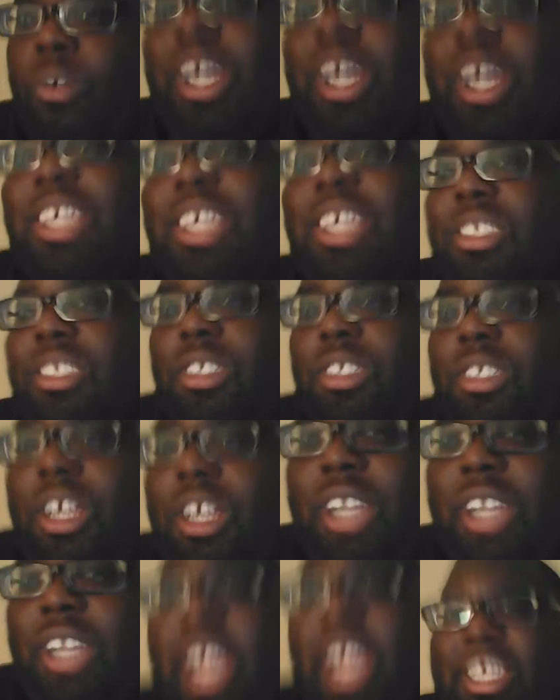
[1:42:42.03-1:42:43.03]
we got some
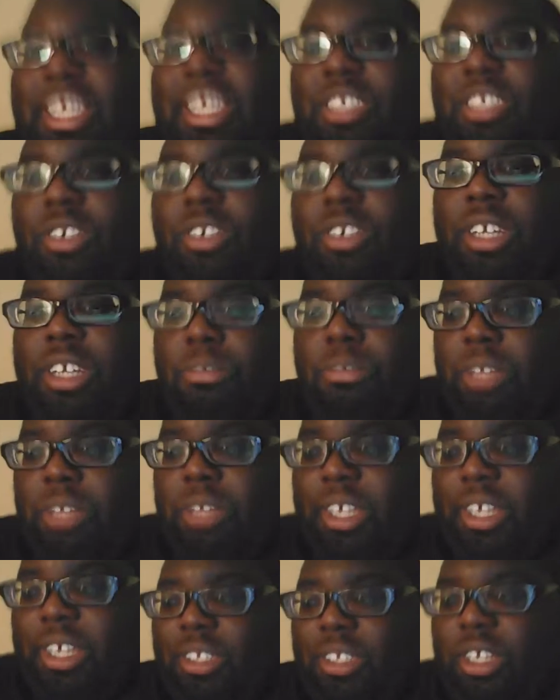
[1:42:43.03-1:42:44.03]
young guys though that can
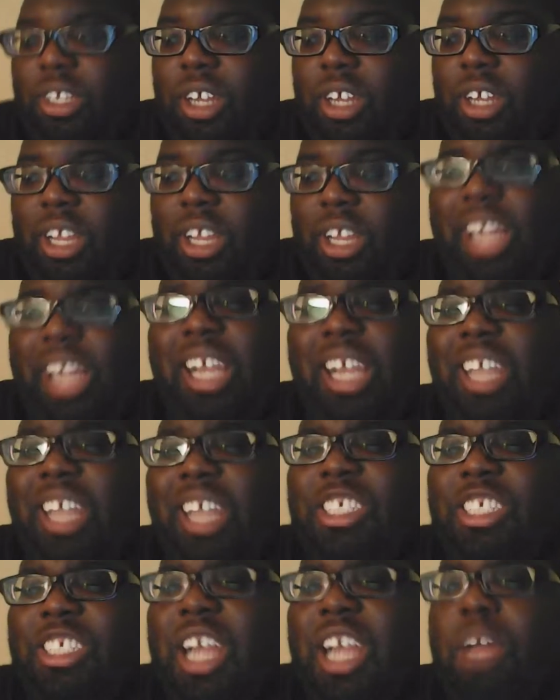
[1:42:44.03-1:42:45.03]
play. Like I
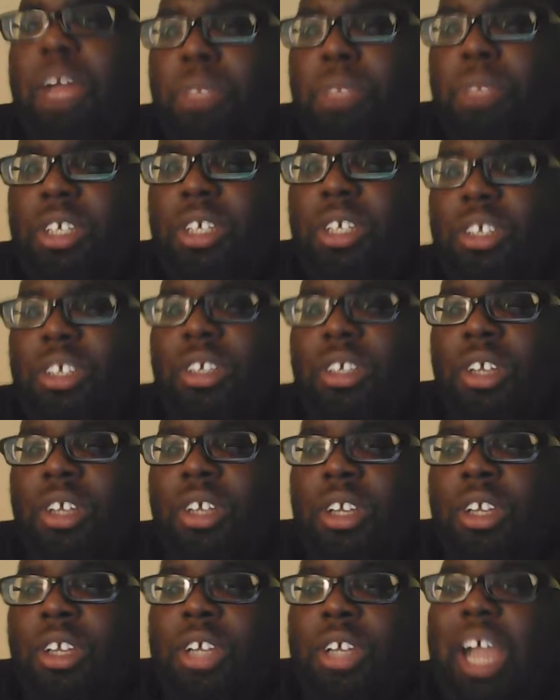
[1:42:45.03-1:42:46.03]
like John P.
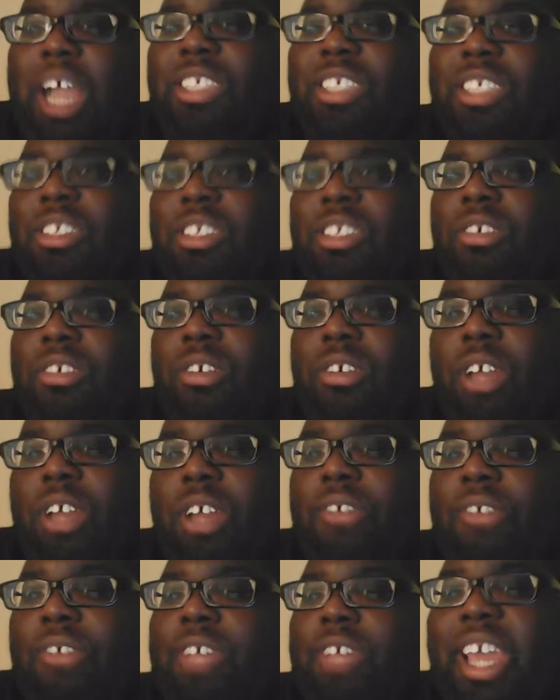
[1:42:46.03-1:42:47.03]
I still,
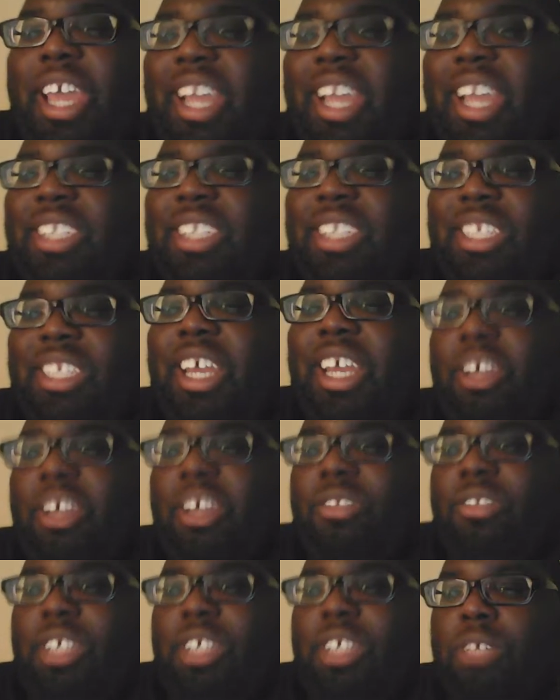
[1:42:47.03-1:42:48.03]
if Hand can stay
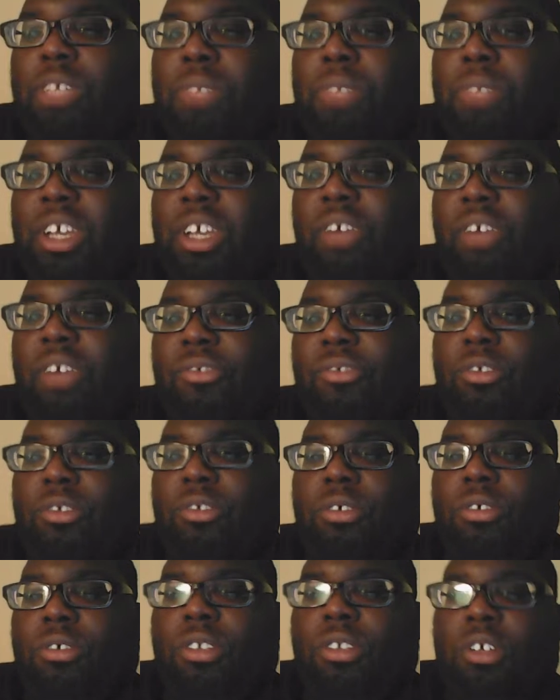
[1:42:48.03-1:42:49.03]
healthy, he can be helpful.
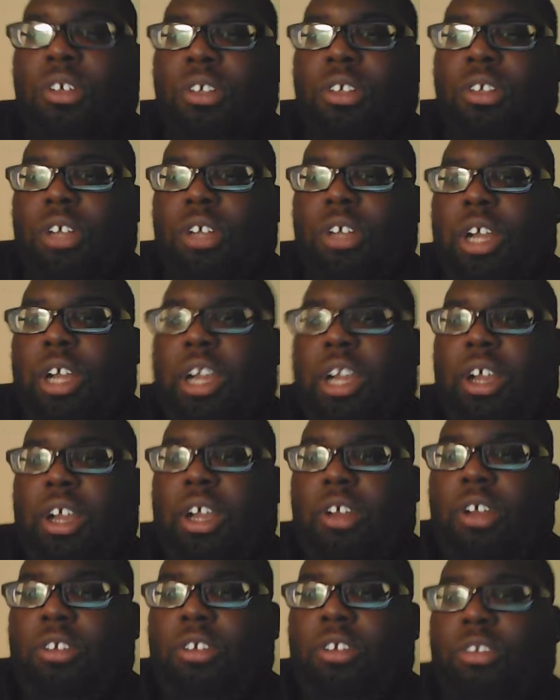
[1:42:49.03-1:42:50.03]

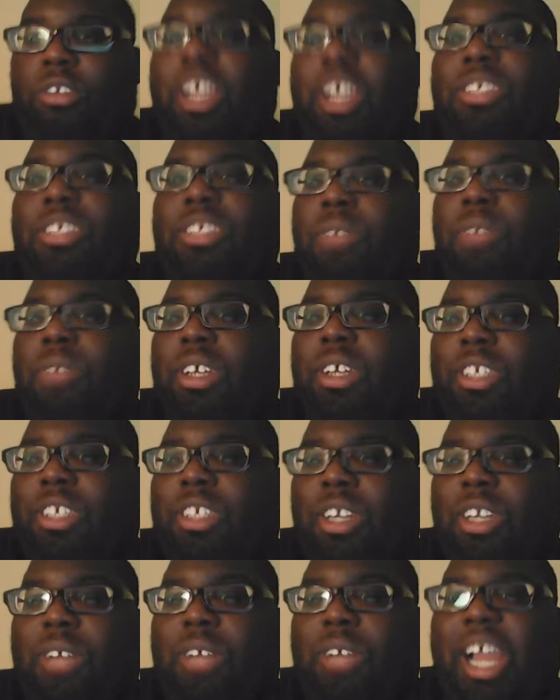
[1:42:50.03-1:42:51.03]
You got some other
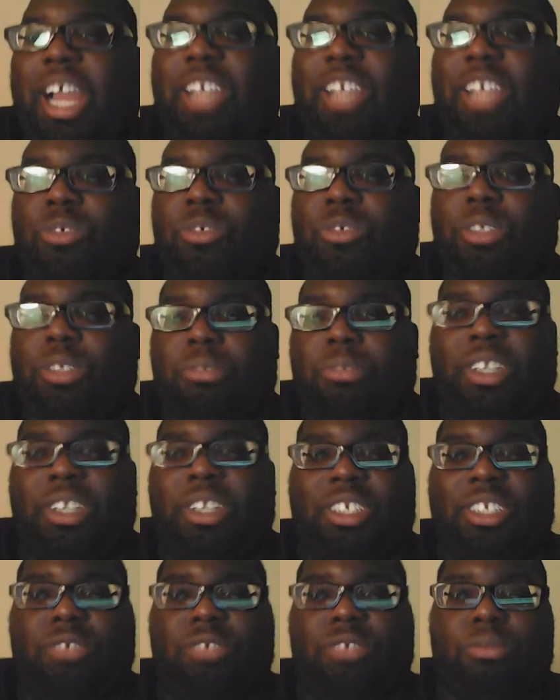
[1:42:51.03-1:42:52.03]
young guys we can bring
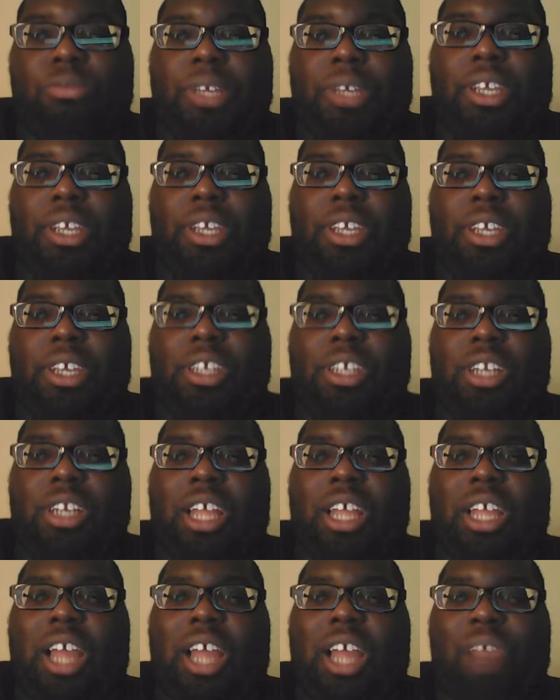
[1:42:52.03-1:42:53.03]
in too, man,
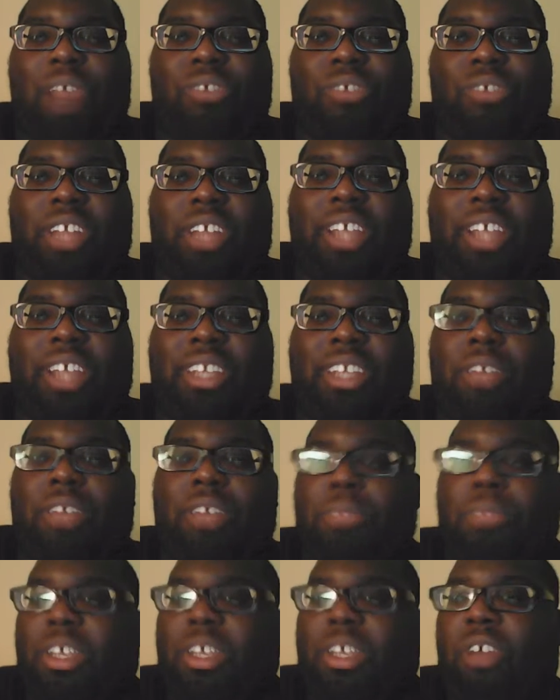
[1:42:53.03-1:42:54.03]
and I feel like that'll
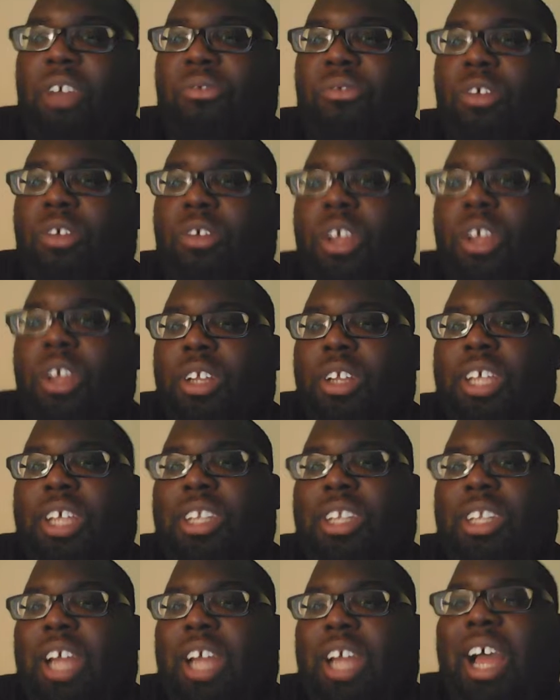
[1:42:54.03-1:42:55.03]
be helpful.
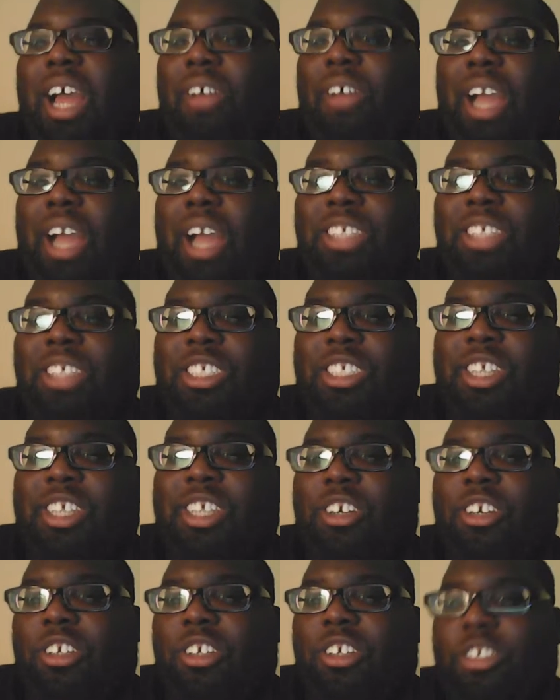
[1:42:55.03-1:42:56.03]
I just
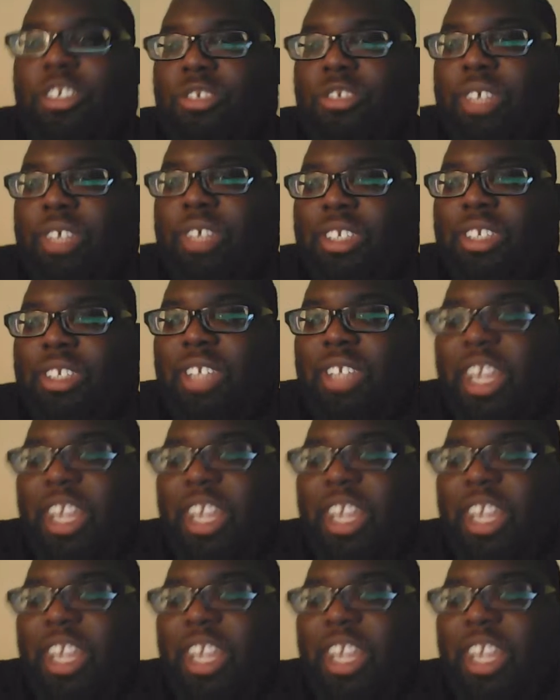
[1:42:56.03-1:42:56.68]
said earlier too that the